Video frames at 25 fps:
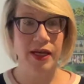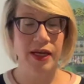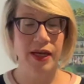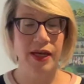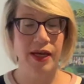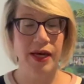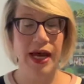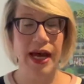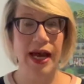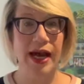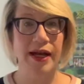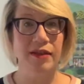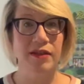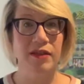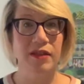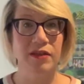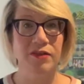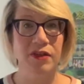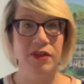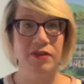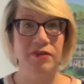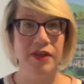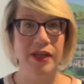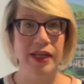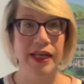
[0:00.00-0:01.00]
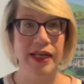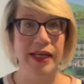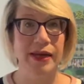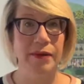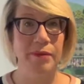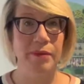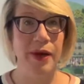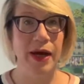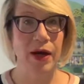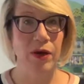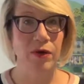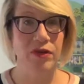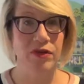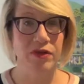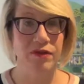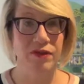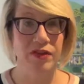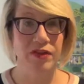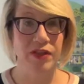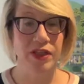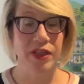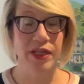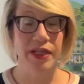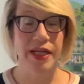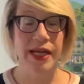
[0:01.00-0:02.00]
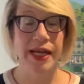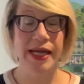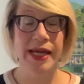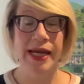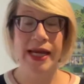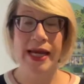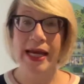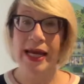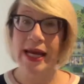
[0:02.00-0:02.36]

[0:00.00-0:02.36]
actively filling in powers of attorney,